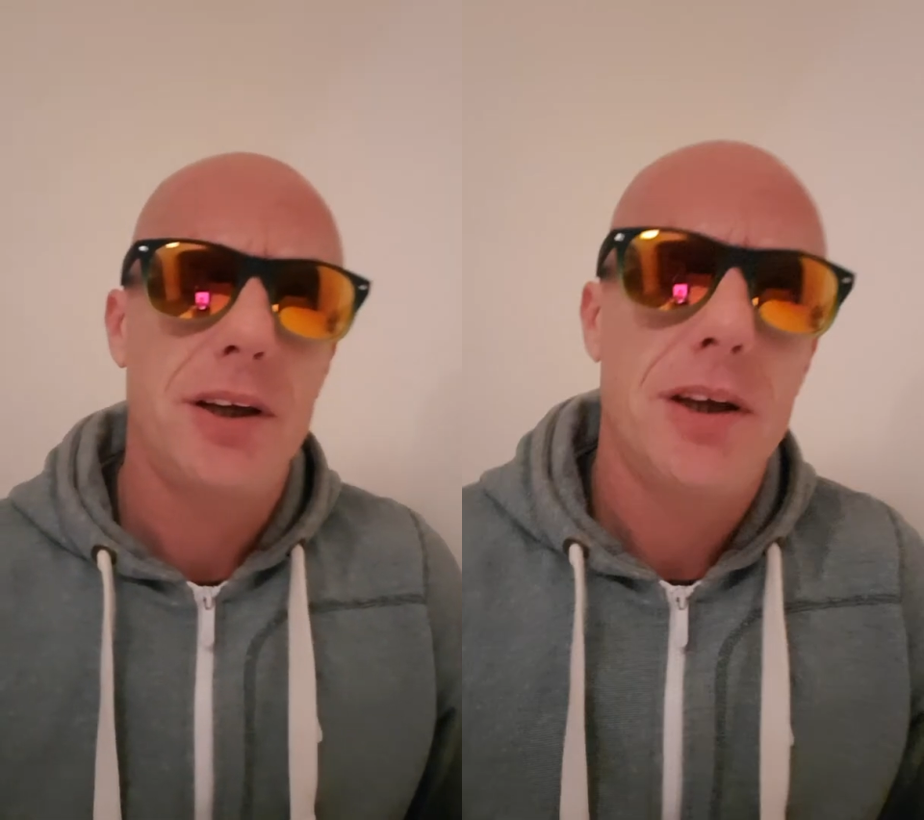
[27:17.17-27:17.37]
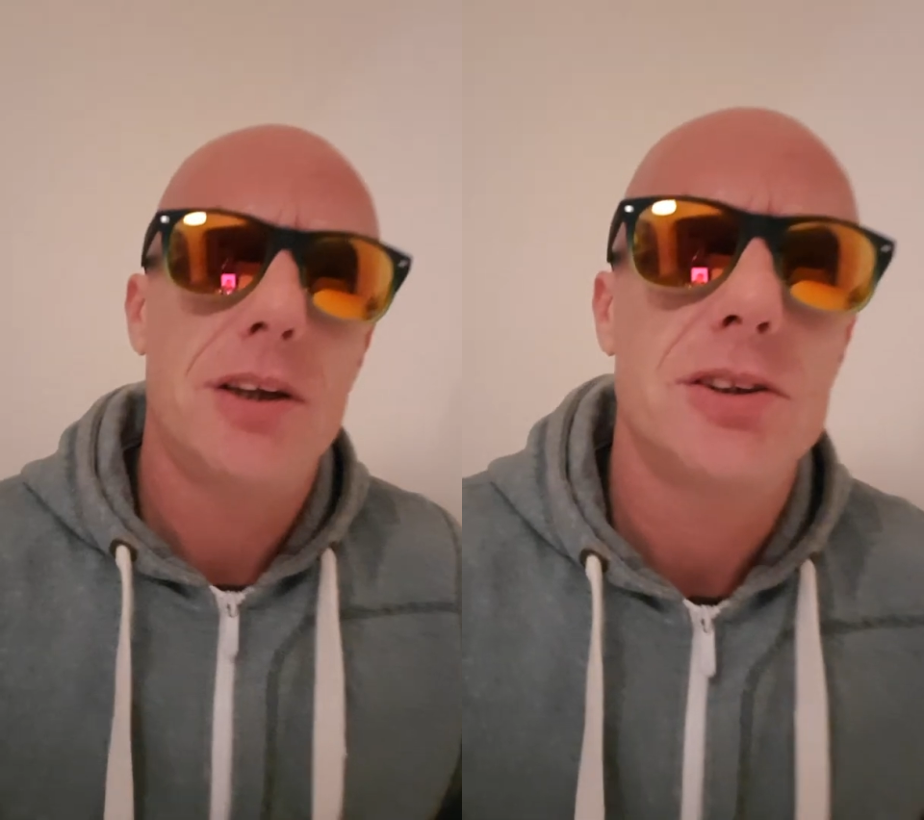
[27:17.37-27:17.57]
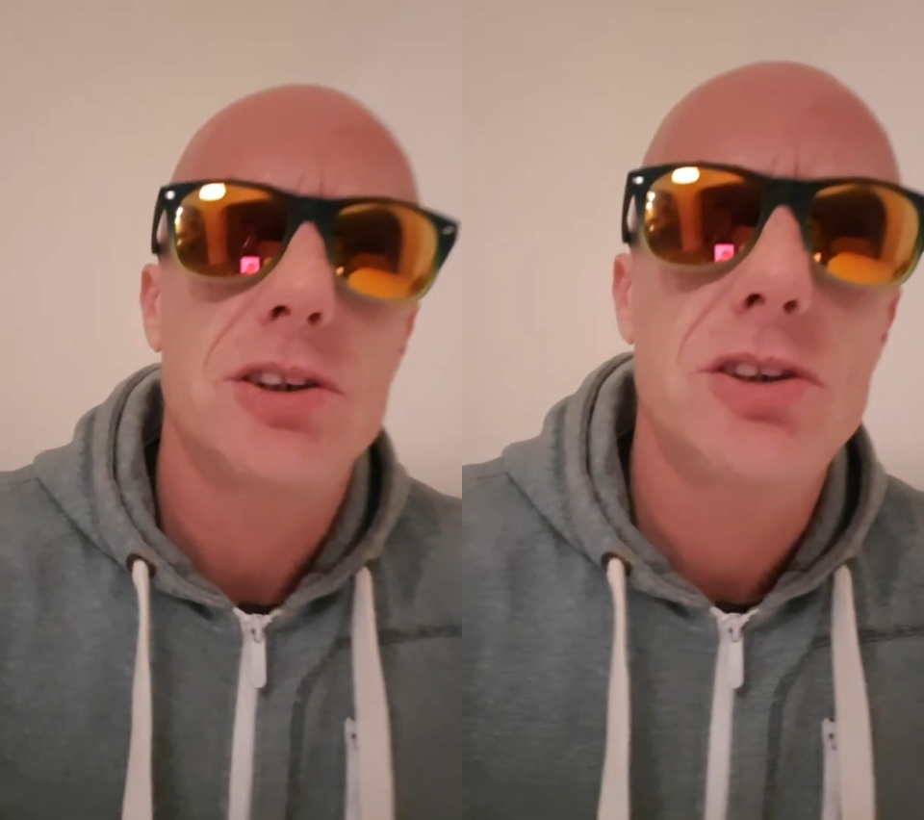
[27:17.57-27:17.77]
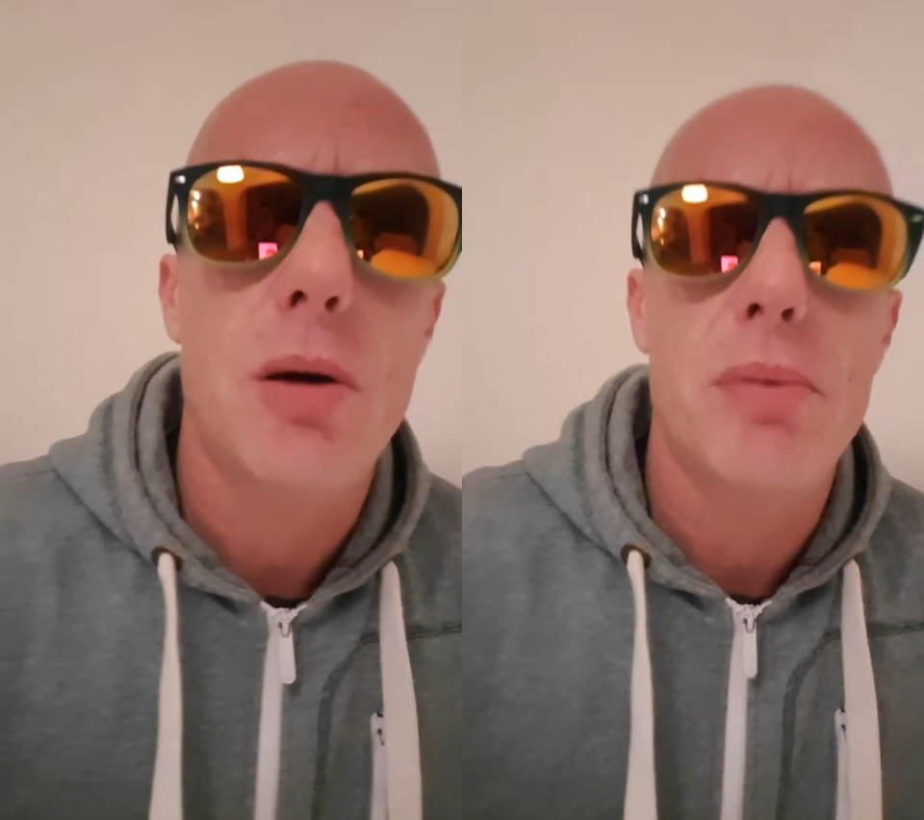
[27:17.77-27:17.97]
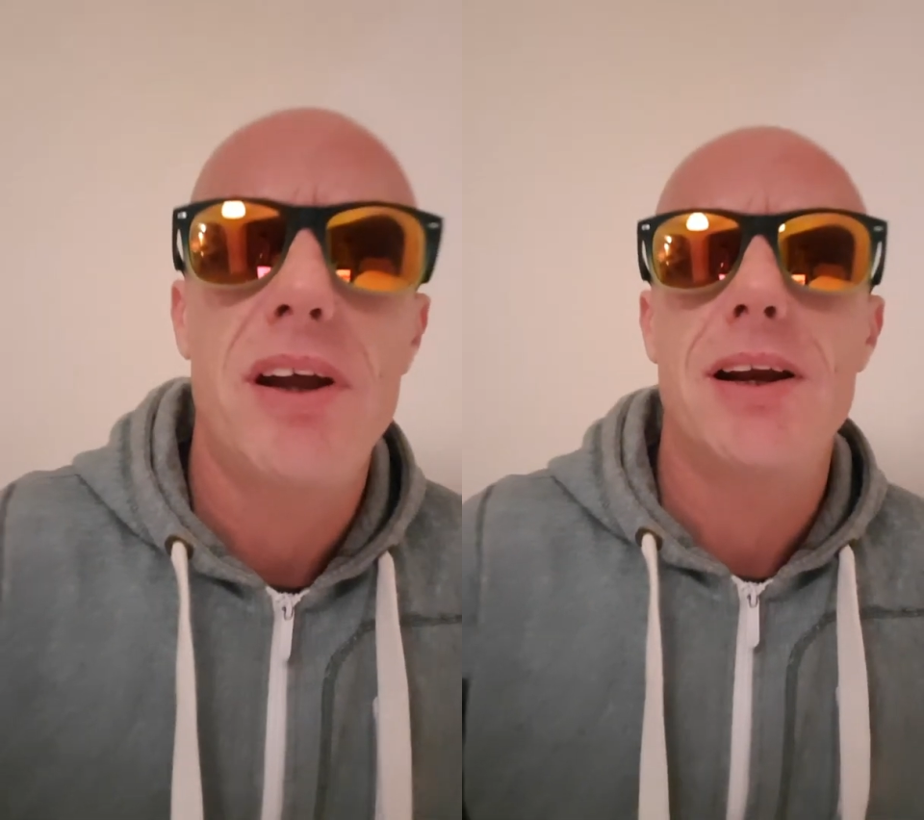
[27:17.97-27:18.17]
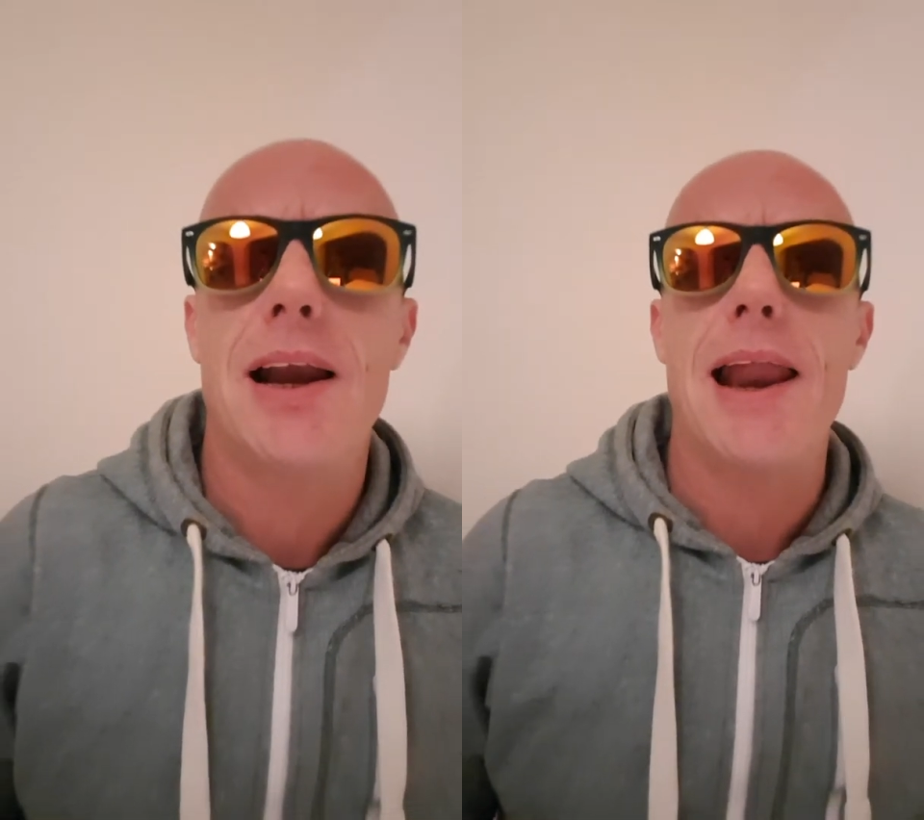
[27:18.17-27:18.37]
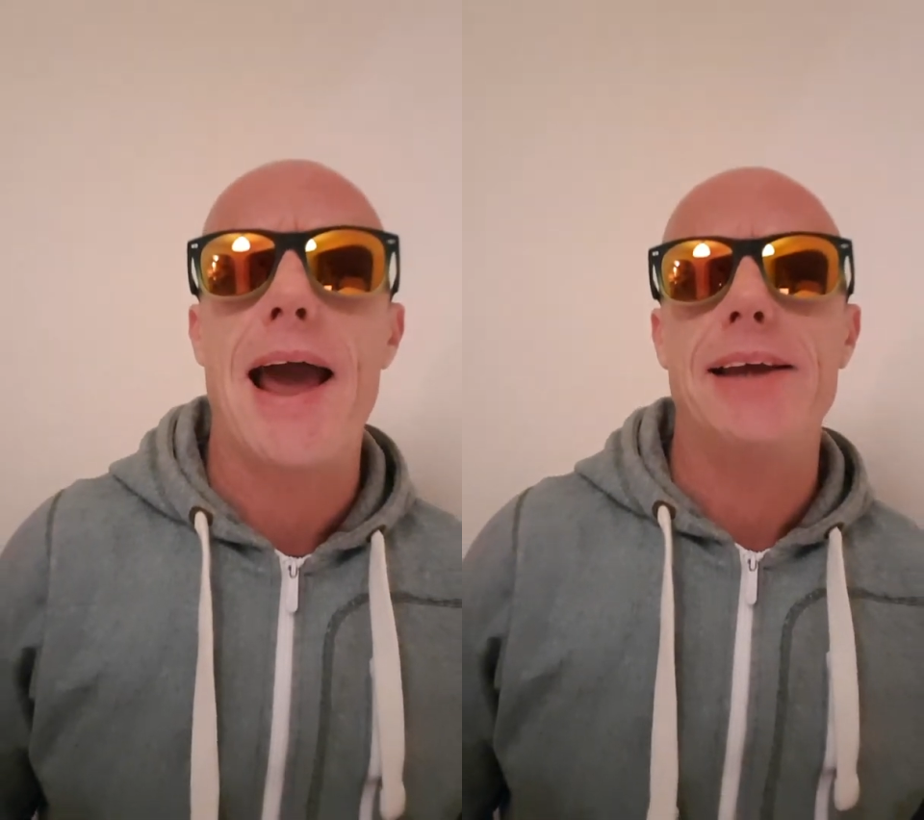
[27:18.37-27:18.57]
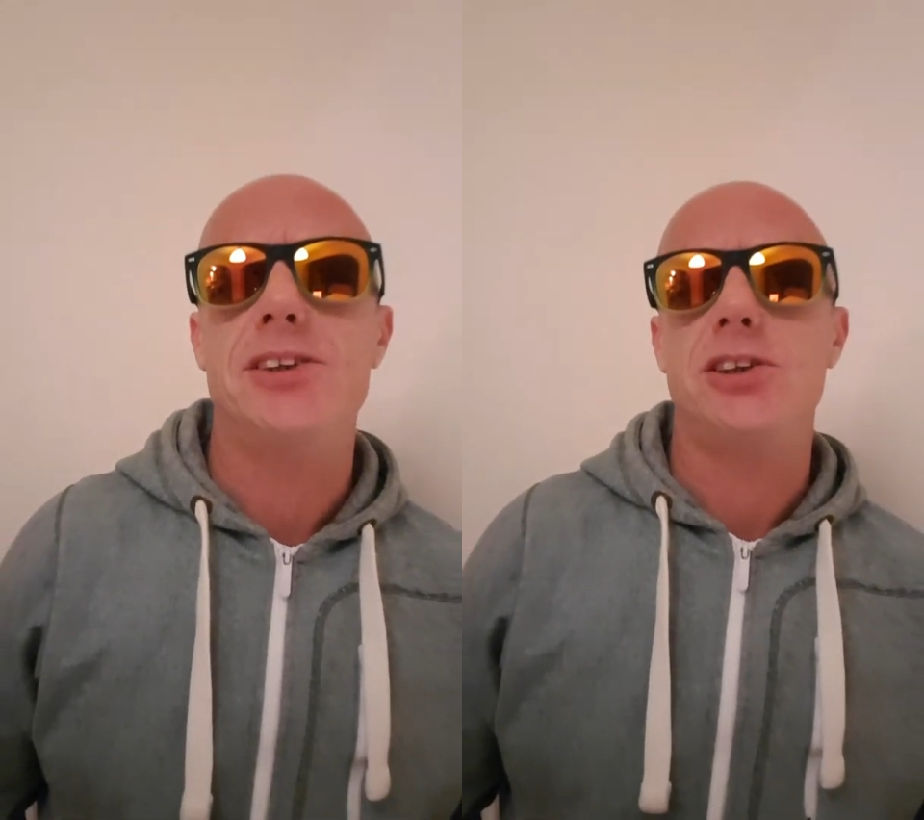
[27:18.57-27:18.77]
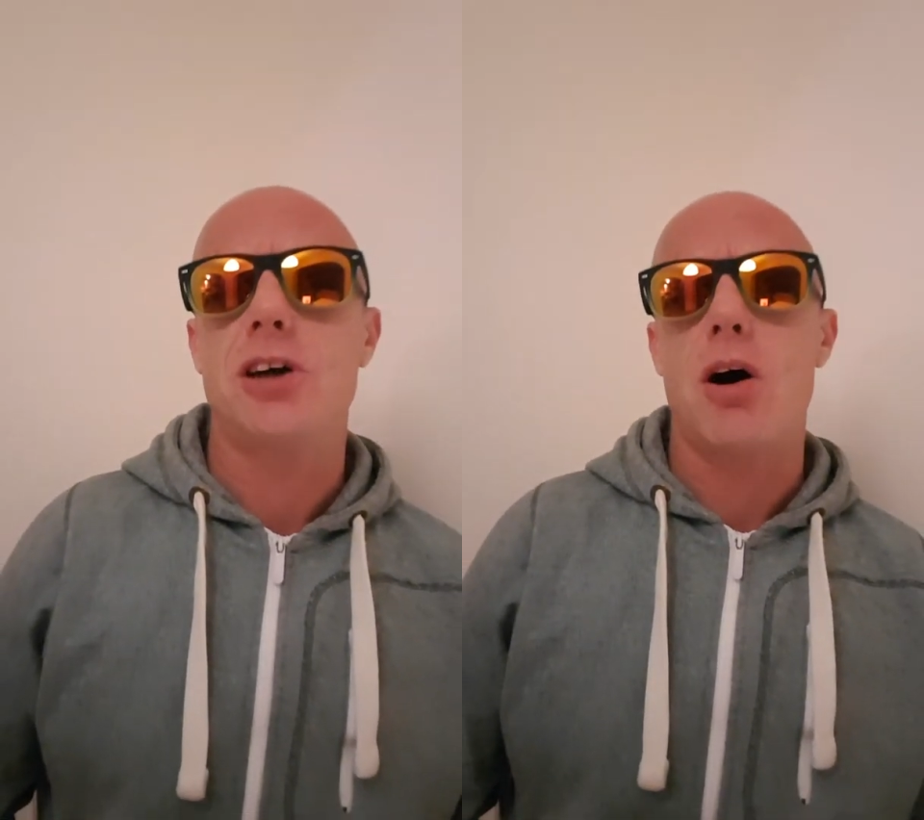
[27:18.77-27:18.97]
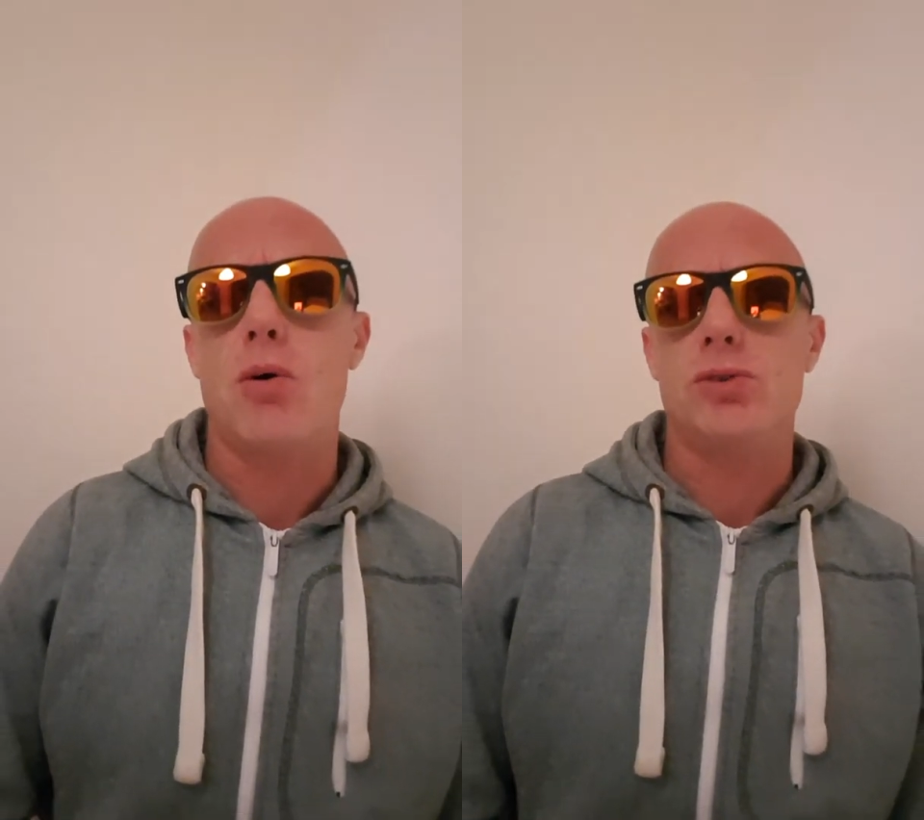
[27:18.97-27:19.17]
you can stop being a lazy
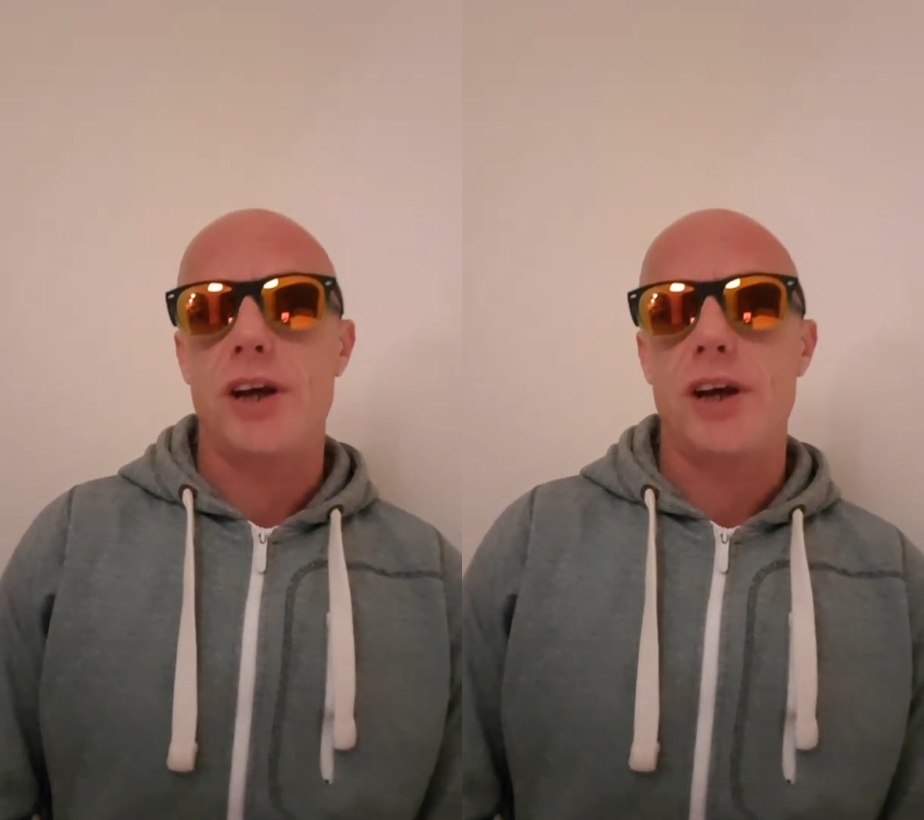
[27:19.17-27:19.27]
toad,